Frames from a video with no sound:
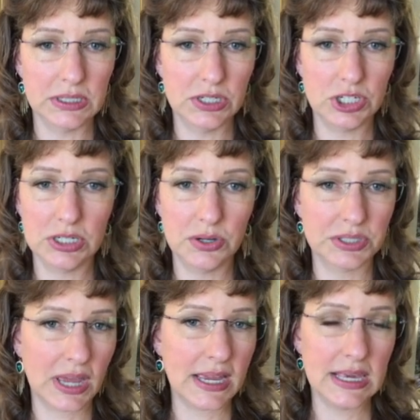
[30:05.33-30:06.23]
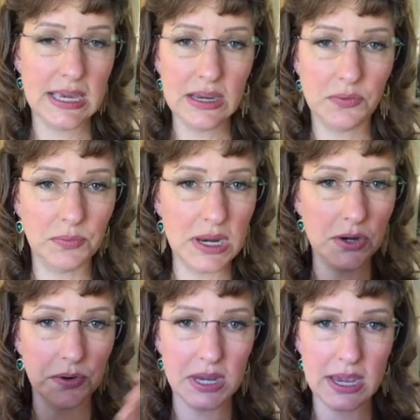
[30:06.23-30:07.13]
And she goes, I can't
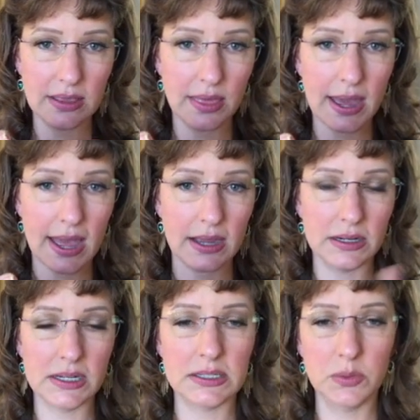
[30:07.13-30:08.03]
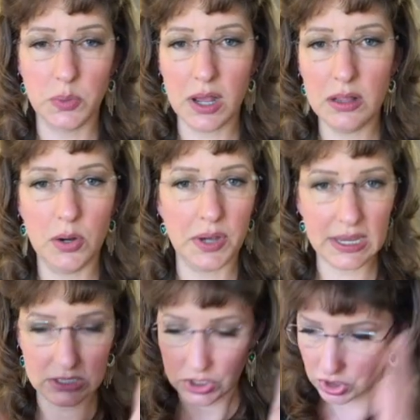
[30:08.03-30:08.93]
recreate that. And I said, well,
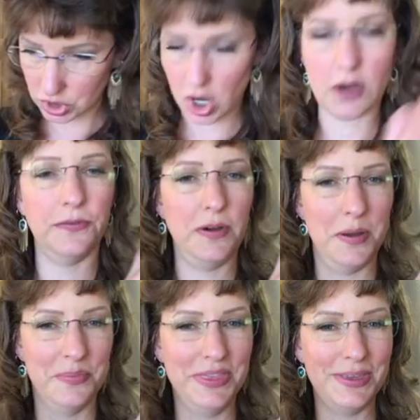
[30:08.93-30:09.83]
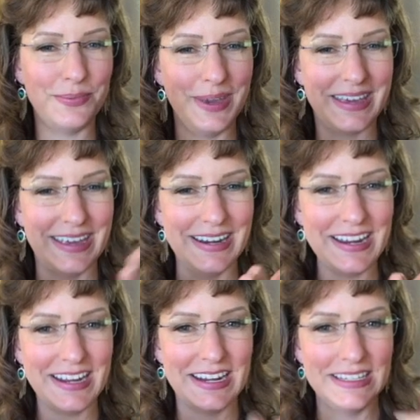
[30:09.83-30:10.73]
okay, start from the
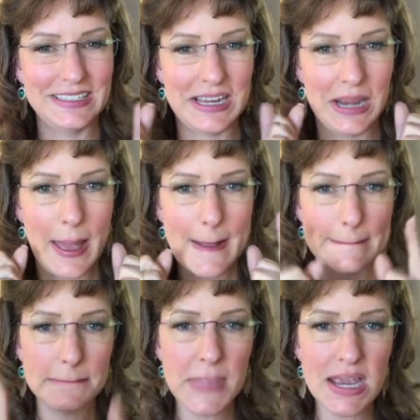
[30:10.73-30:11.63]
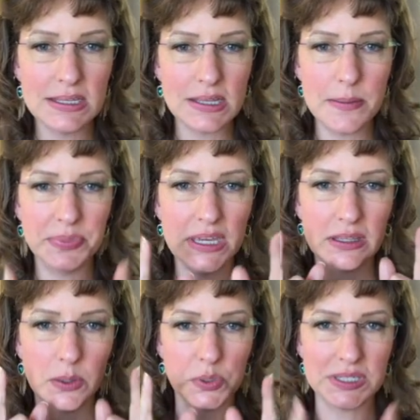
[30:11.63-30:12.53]
beginning. And I said, make something
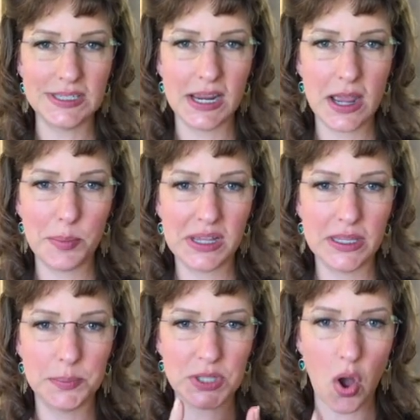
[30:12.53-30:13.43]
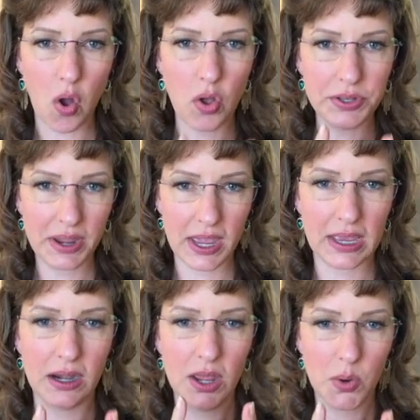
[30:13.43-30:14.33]
that will stay on my lips all
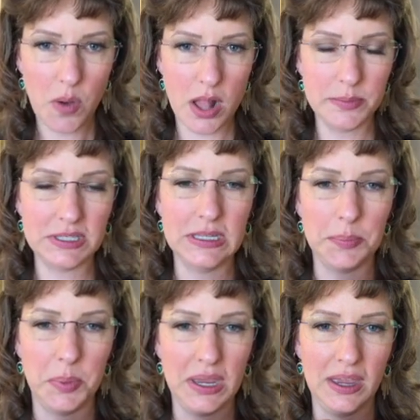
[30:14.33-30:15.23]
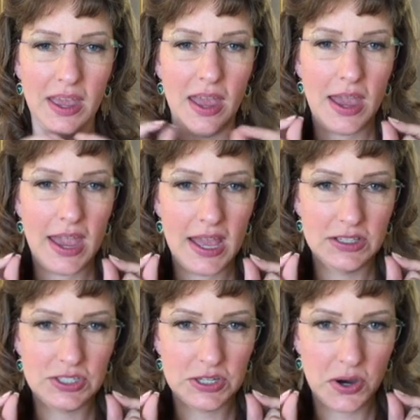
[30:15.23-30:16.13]
night while I'm sleeping.
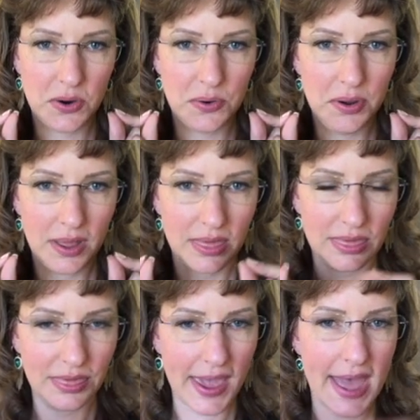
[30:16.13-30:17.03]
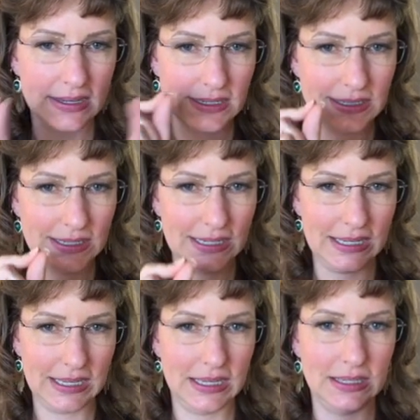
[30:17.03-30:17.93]
And so that
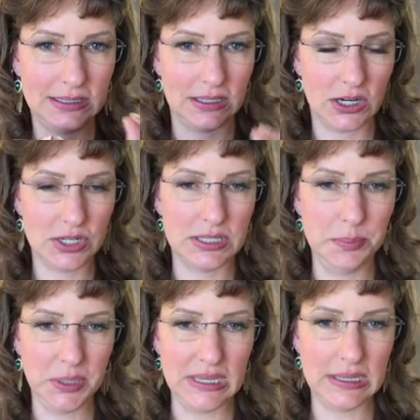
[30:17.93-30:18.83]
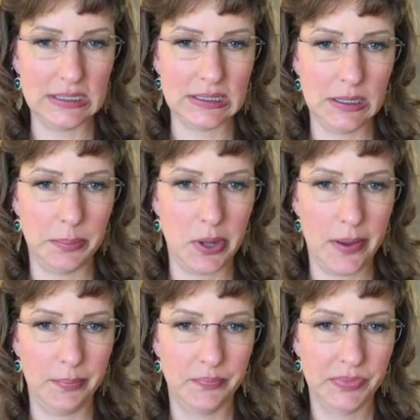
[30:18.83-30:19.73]
is our Simply Kissed lip balm.